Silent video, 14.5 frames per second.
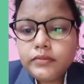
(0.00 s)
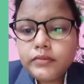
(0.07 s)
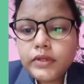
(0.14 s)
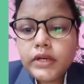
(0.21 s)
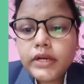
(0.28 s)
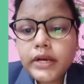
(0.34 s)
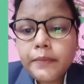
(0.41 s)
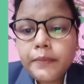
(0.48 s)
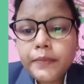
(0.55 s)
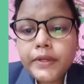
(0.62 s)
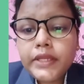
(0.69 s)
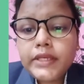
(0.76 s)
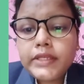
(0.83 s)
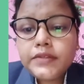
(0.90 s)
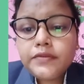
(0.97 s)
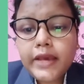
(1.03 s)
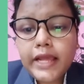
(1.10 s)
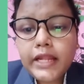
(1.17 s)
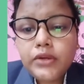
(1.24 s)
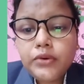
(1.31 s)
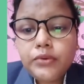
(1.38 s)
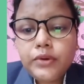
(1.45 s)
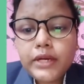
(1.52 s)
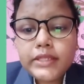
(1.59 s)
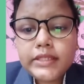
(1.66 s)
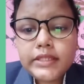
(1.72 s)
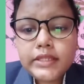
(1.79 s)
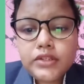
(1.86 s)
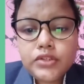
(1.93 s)
A company's value
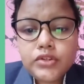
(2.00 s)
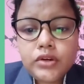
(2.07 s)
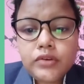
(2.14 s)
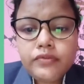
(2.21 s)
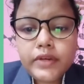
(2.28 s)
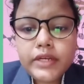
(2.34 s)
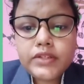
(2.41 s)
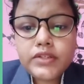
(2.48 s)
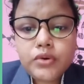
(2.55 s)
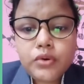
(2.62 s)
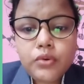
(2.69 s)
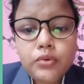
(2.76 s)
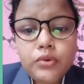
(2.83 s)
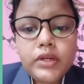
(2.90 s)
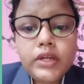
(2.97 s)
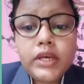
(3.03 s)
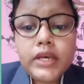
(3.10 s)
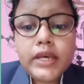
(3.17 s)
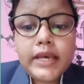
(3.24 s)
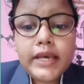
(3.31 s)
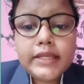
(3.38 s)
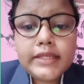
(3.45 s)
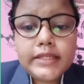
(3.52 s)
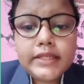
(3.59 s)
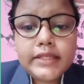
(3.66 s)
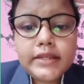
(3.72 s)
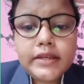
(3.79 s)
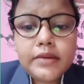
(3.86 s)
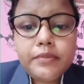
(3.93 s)
consists of its own
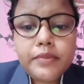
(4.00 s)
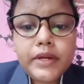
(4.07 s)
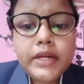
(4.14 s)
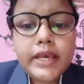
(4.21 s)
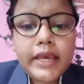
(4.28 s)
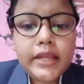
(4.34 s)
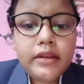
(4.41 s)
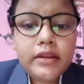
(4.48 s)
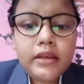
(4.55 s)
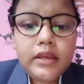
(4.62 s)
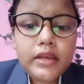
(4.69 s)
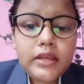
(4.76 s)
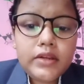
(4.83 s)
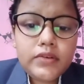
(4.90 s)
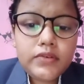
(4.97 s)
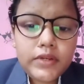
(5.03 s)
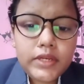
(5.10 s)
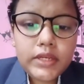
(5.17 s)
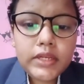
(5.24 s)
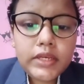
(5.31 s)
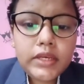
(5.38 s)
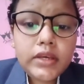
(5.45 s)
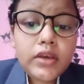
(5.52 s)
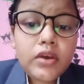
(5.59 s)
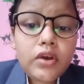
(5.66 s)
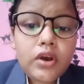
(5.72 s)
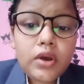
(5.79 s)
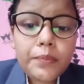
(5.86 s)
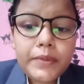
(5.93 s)
assessor, but and really
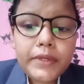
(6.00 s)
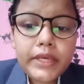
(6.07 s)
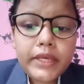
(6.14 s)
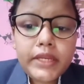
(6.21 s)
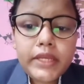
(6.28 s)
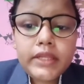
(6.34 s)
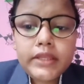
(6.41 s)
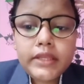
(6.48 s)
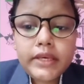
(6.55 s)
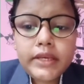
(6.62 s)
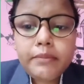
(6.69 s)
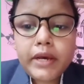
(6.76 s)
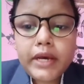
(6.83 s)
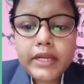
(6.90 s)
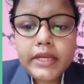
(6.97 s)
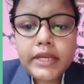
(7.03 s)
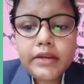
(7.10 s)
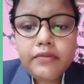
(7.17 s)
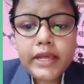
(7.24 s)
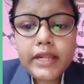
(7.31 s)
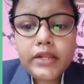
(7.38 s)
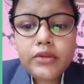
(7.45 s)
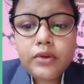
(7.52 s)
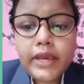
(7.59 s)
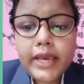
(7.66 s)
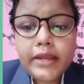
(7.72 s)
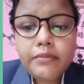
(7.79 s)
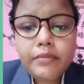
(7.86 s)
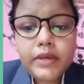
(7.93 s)
obtaining their market value
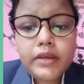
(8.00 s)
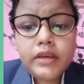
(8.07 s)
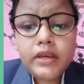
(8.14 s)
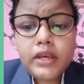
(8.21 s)
can be